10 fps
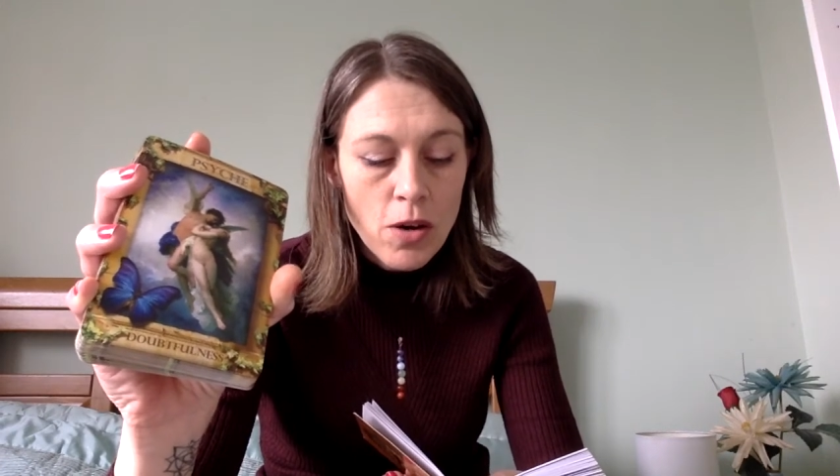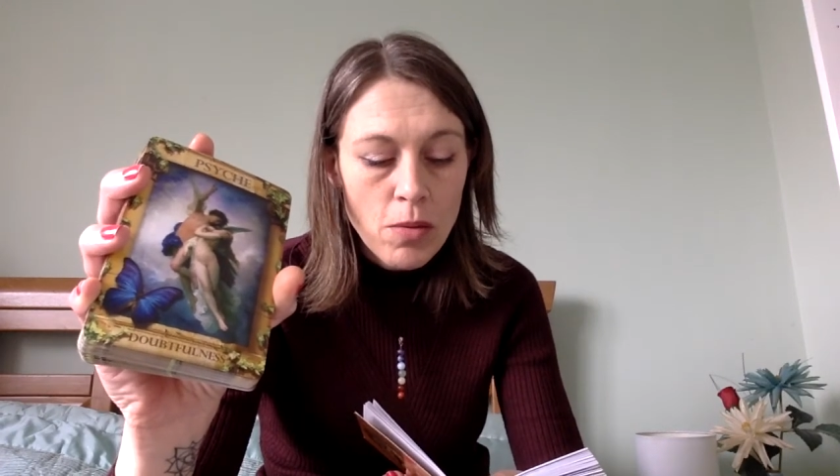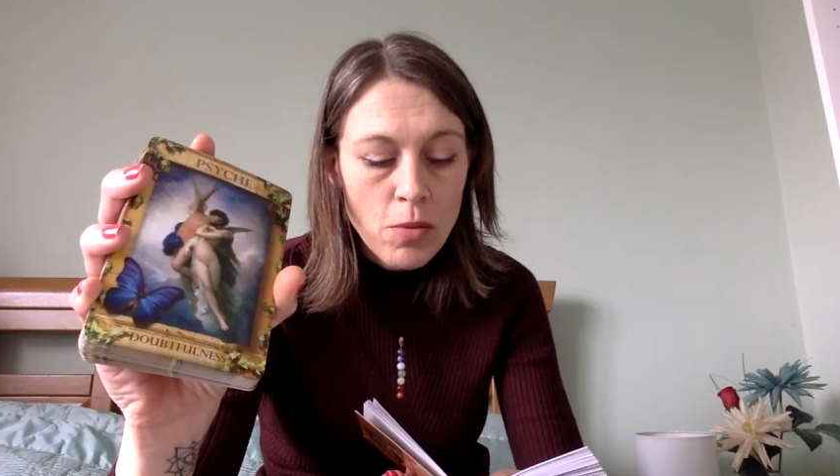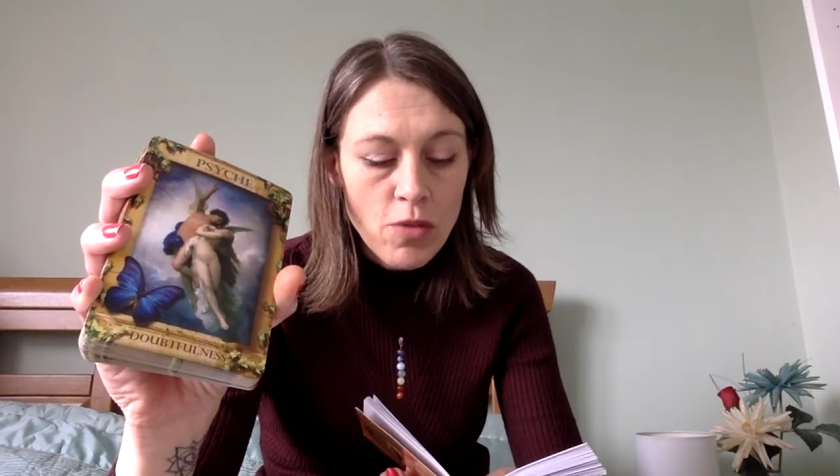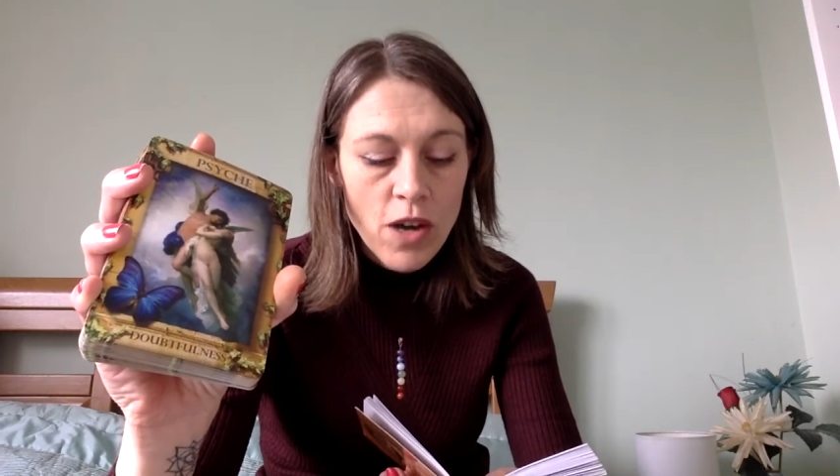
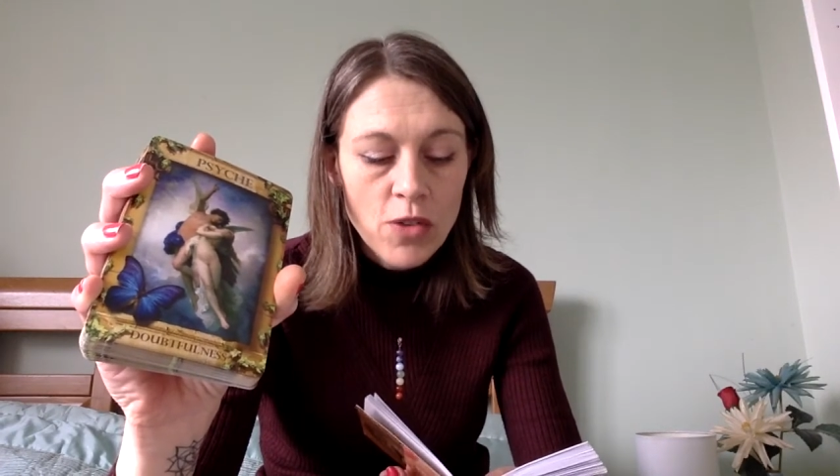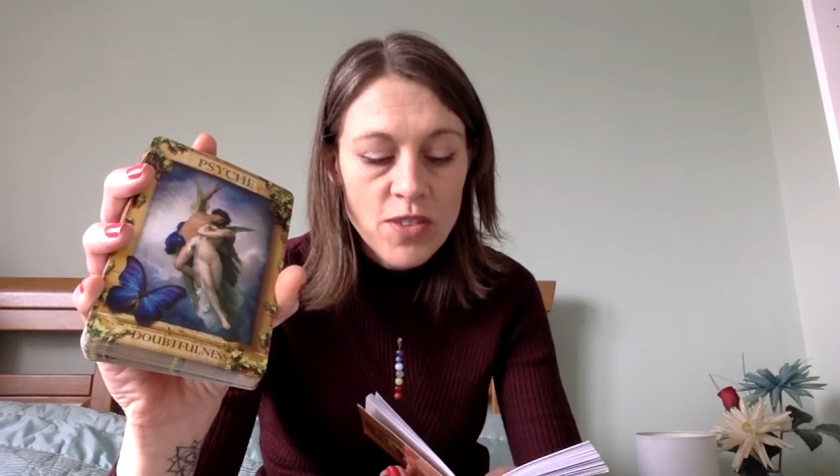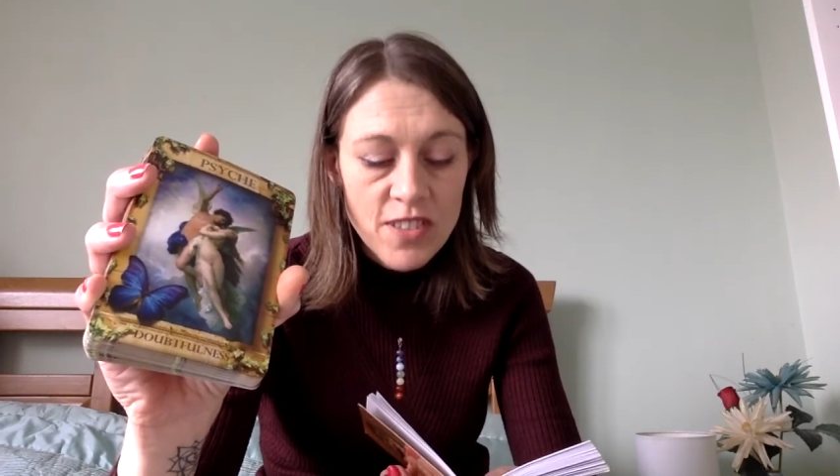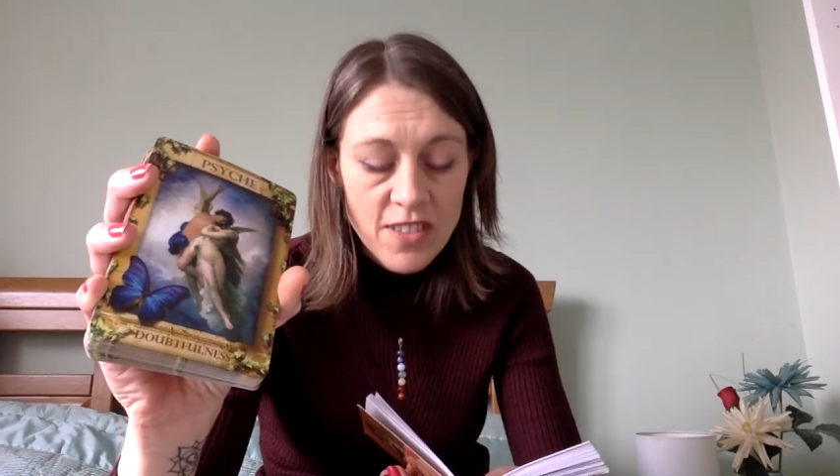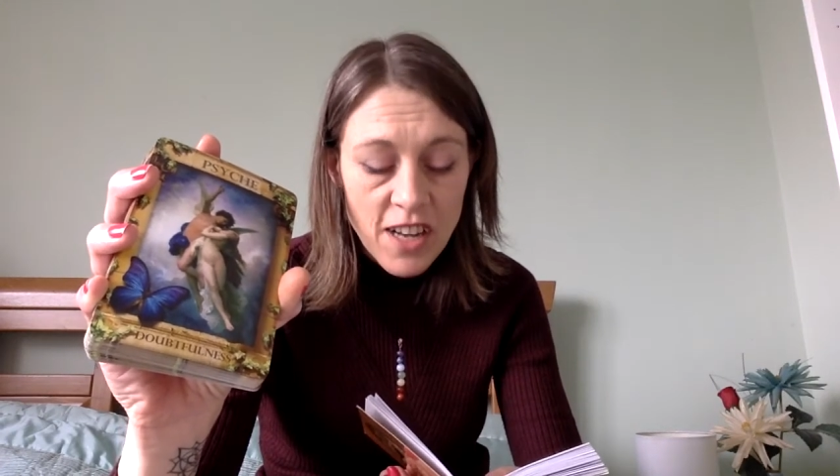morose
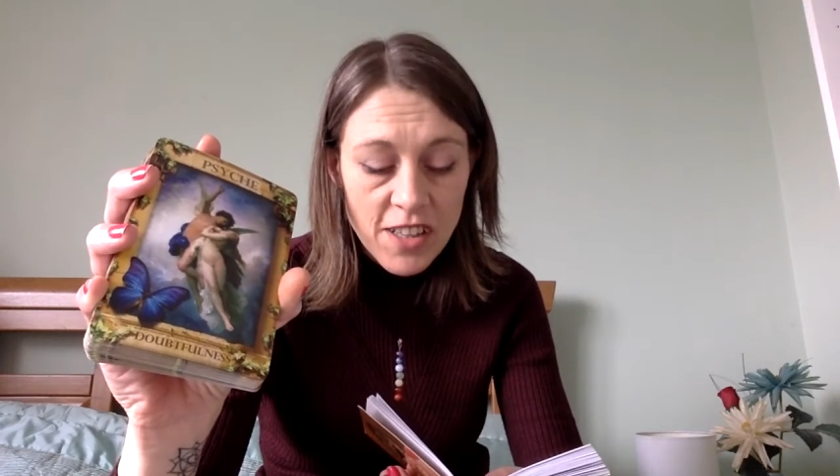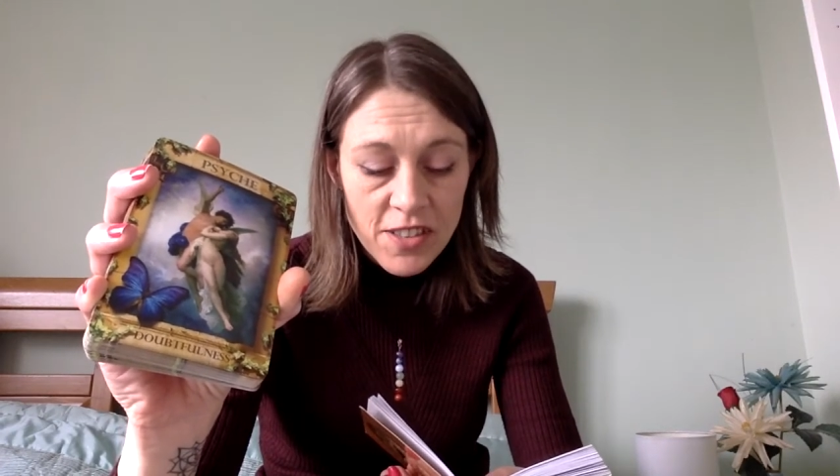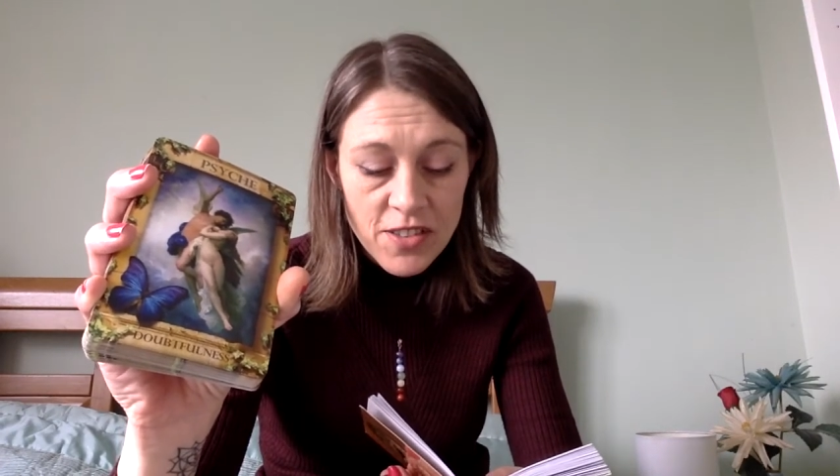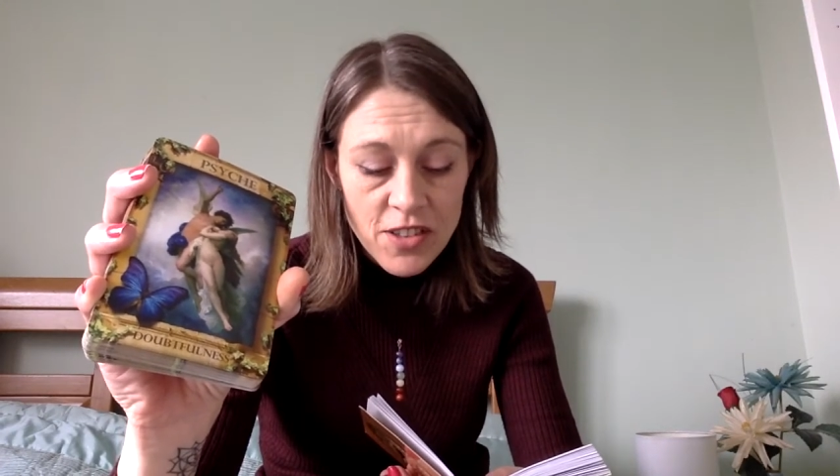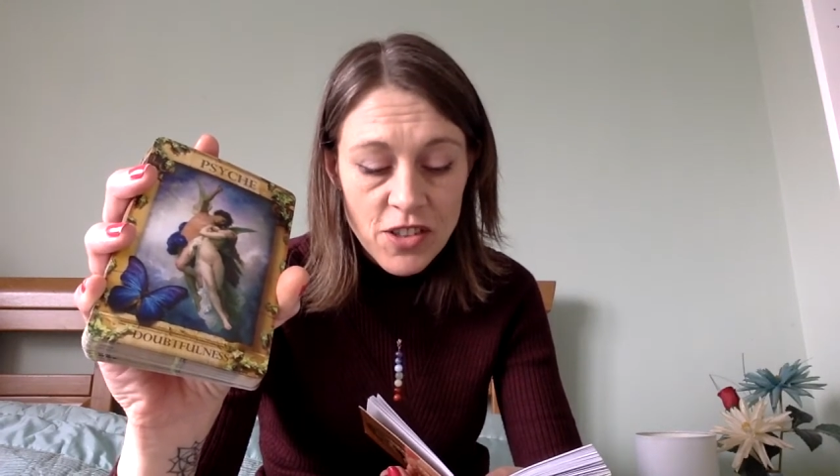
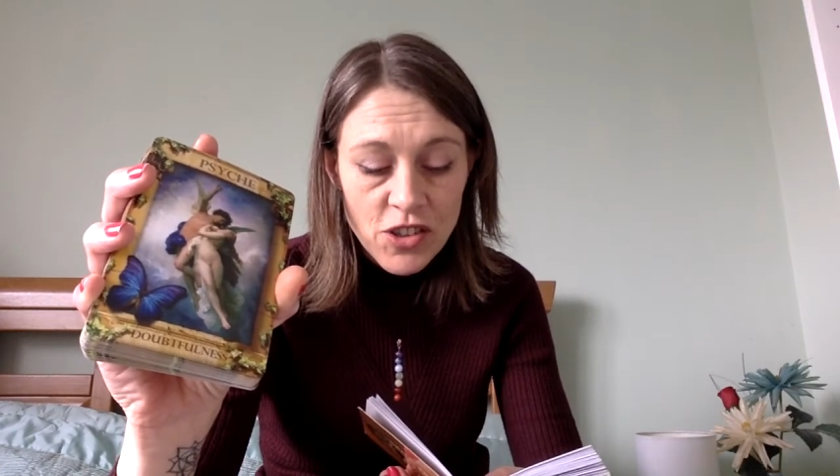state,